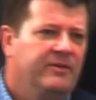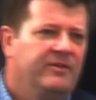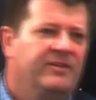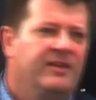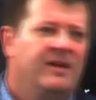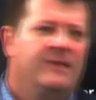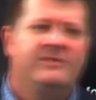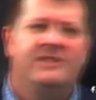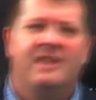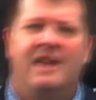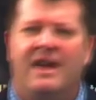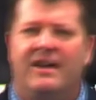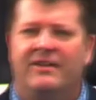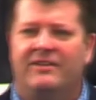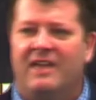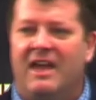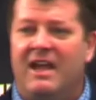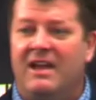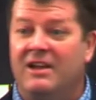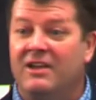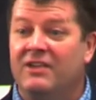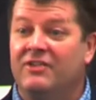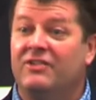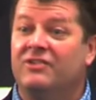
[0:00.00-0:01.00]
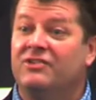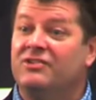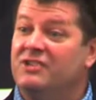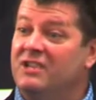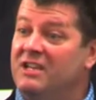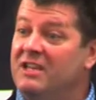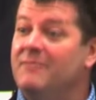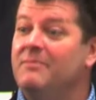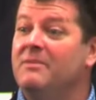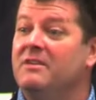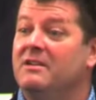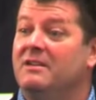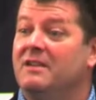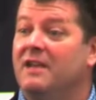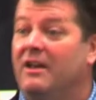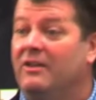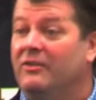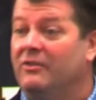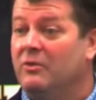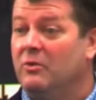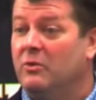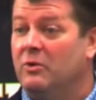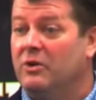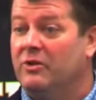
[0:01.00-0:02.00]
subtest, and his achievement
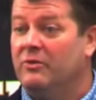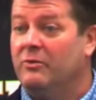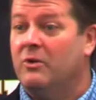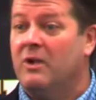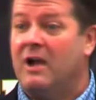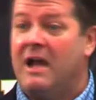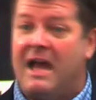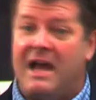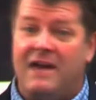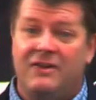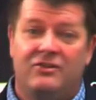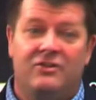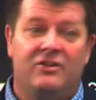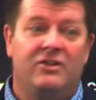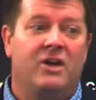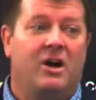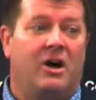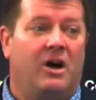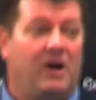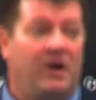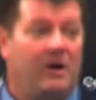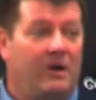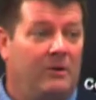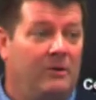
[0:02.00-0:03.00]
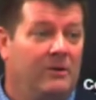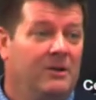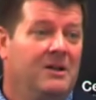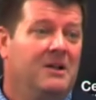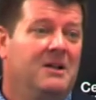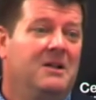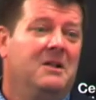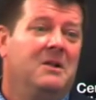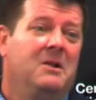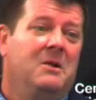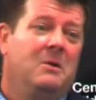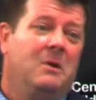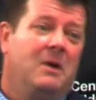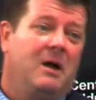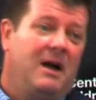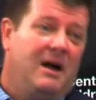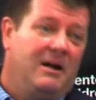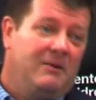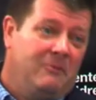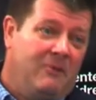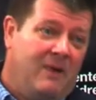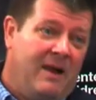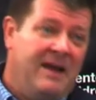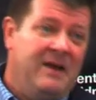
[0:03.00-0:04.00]
test scores were actually all
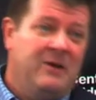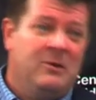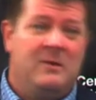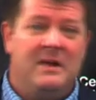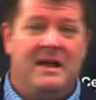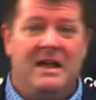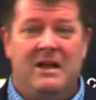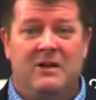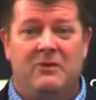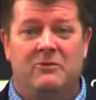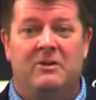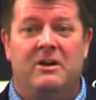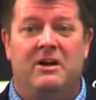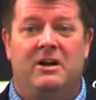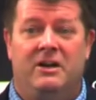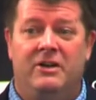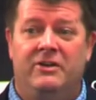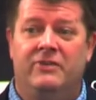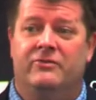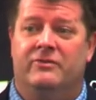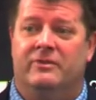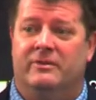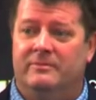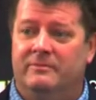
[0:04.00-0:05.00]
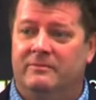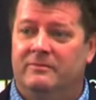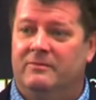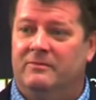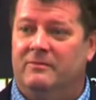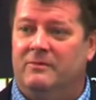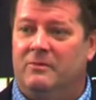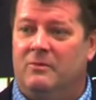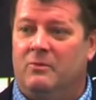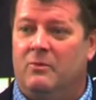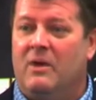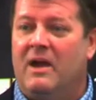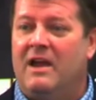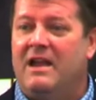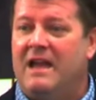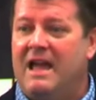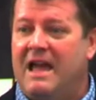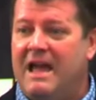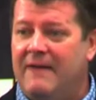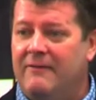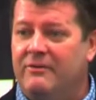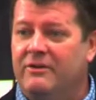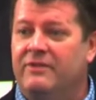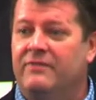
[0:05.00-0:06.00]
right around 100, right
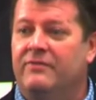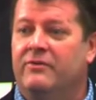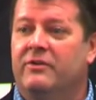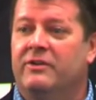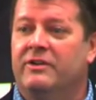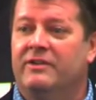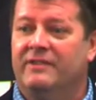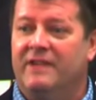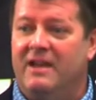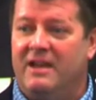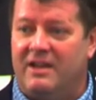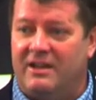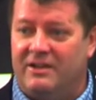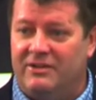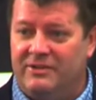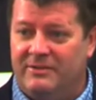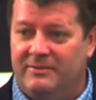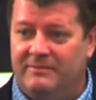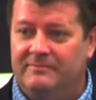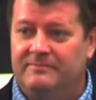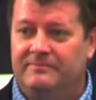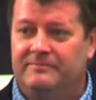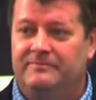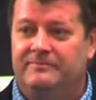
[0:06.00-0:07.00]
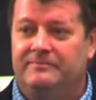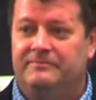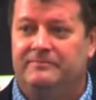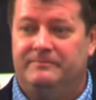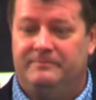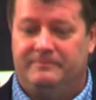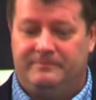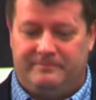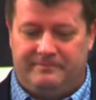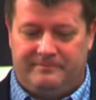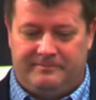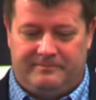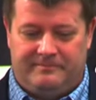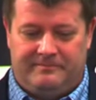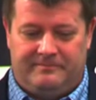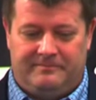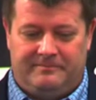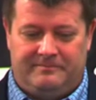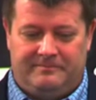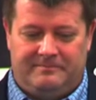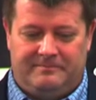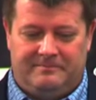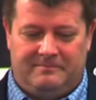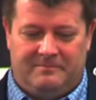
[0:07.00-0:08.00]
average for his age.
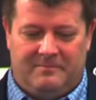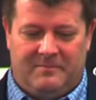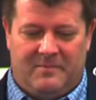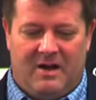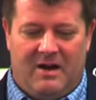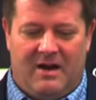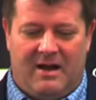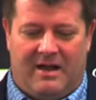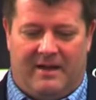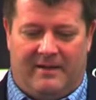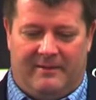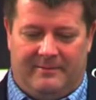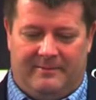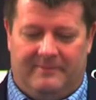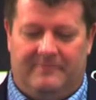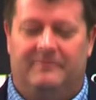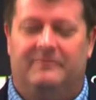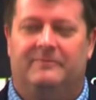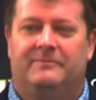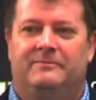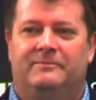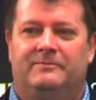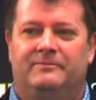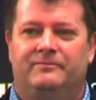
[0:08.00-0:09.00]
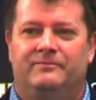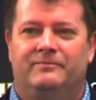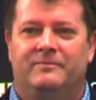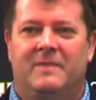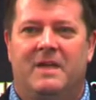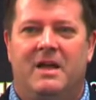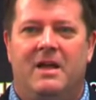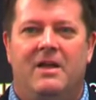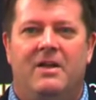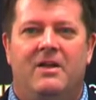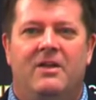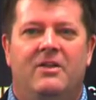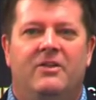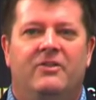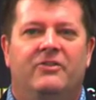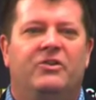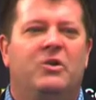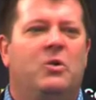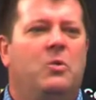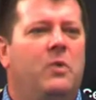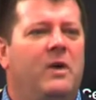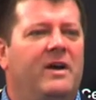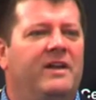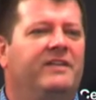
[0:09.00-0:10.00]
All right.
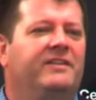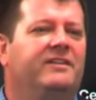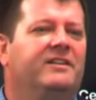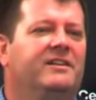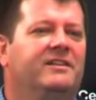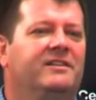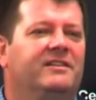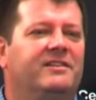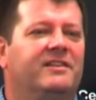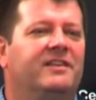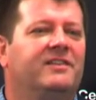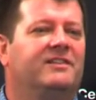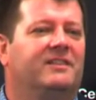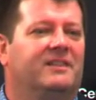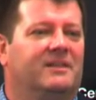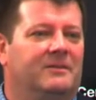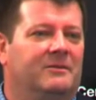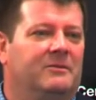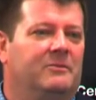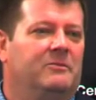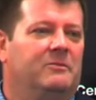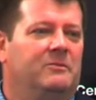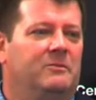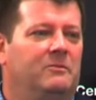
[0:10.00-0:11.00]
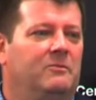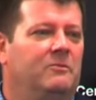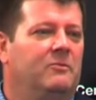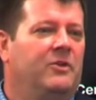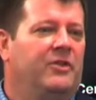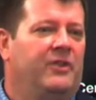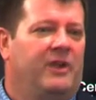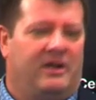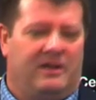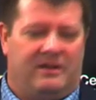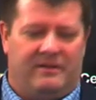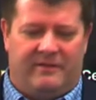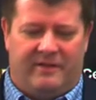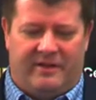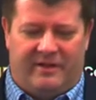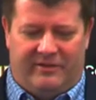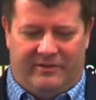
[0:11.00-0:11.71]
So what is consistent with all of